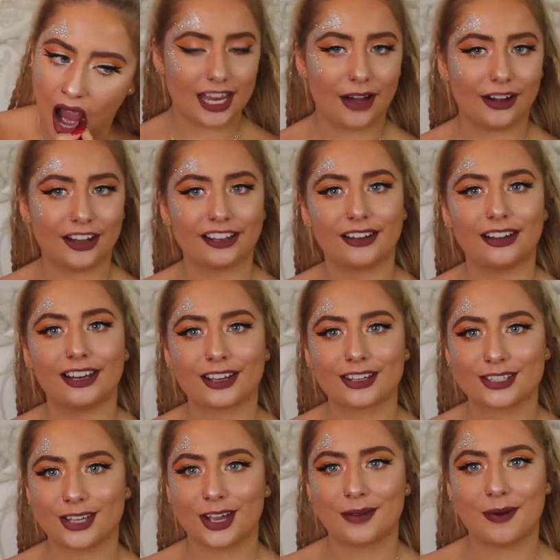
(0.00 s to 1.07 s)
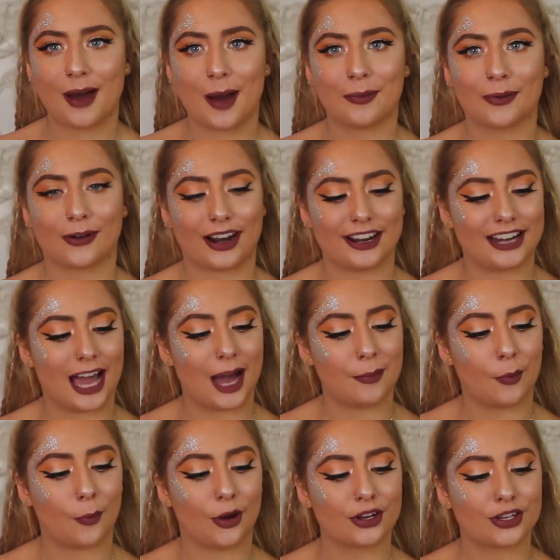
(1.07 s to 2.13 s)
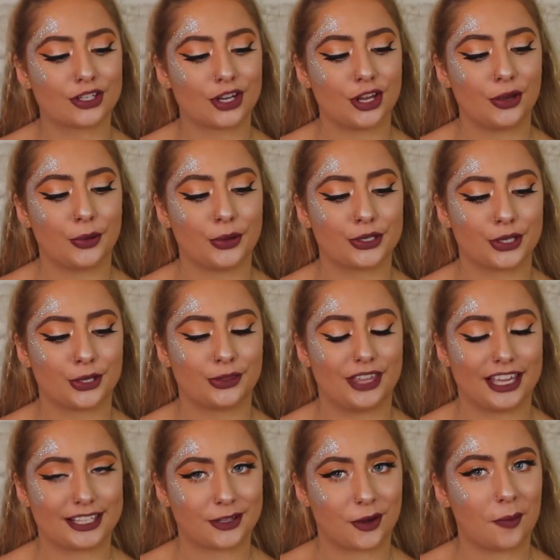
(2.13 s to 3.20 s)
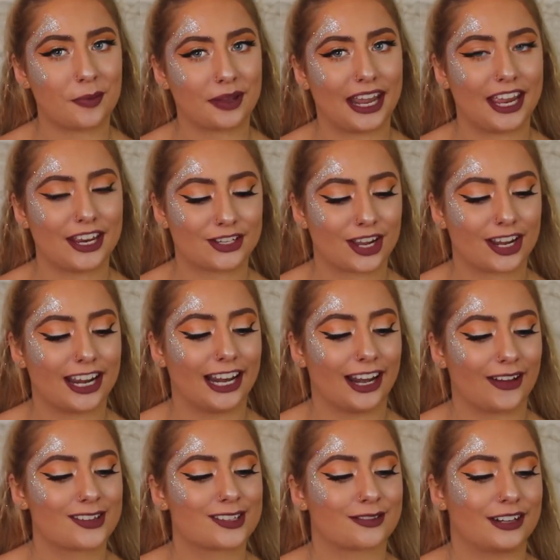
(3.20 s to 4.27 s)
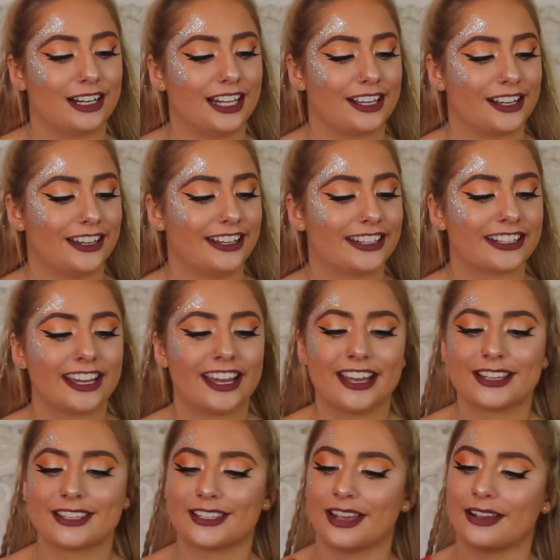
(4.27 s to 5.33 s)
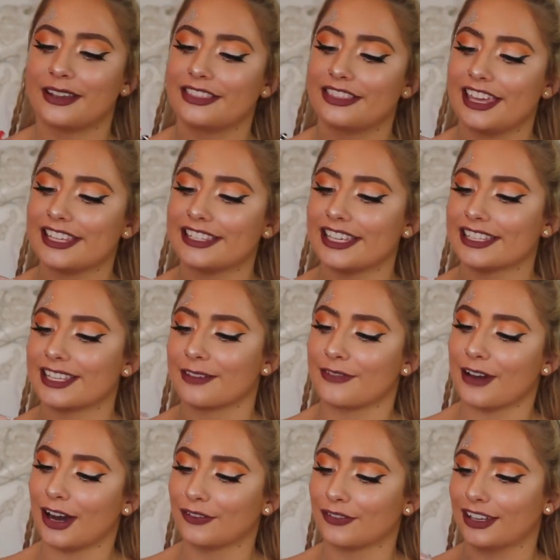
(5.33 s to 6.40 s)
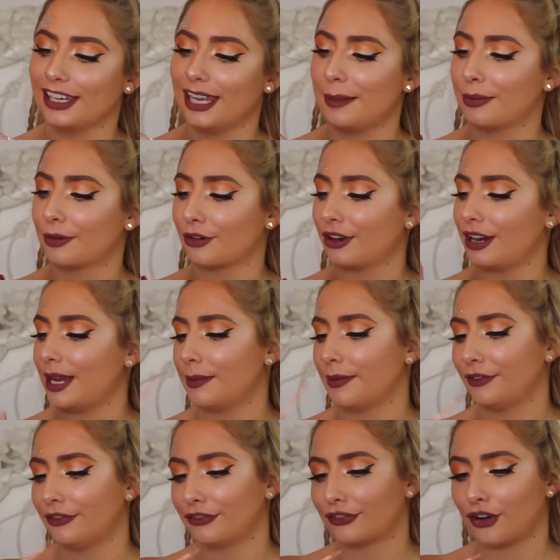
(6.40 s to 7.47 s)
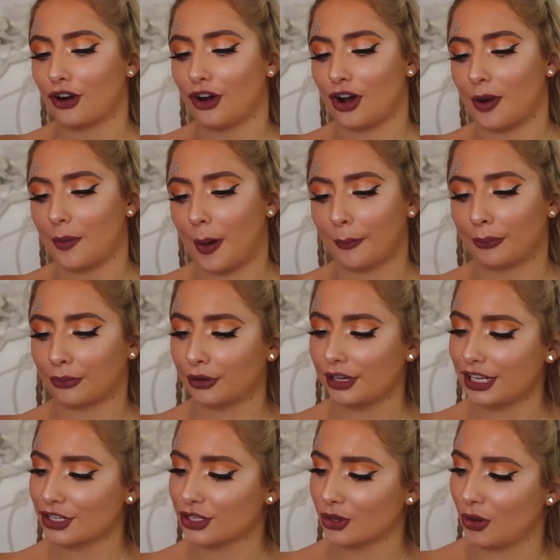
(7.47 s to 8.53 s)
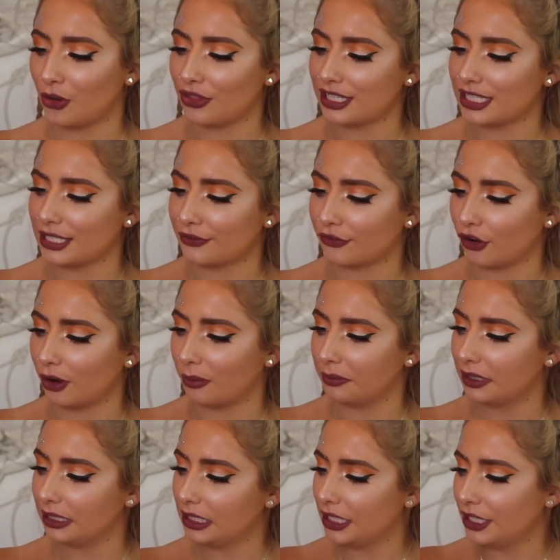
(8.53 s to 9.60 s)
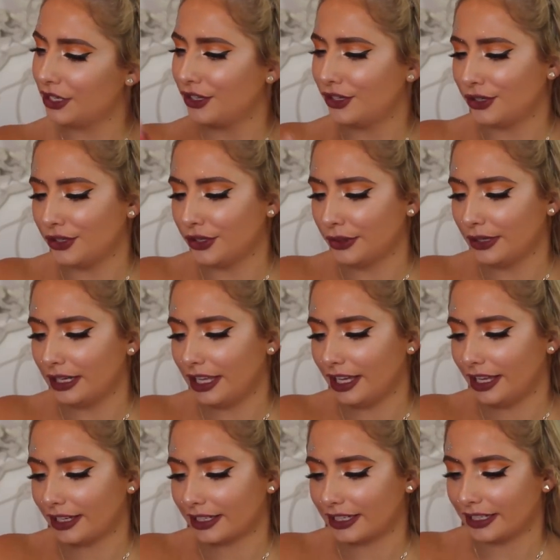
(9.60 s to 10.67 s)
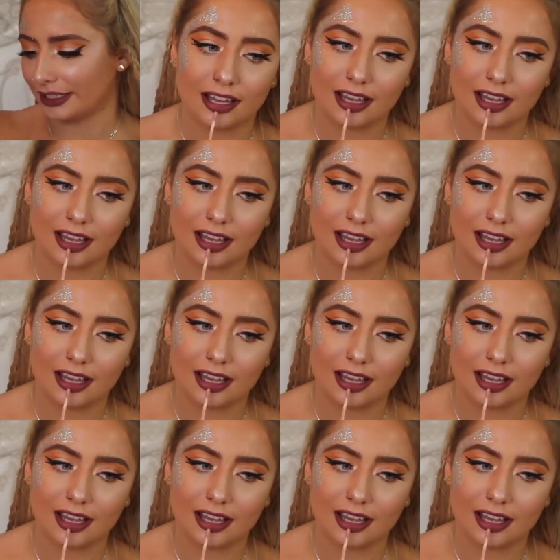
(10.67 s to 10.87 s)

Now, I know it looks so purple right now, but once you do this combination, it looks really good. So this is a Velvet Lip Cream from, I'm pretty sure this is from New Look.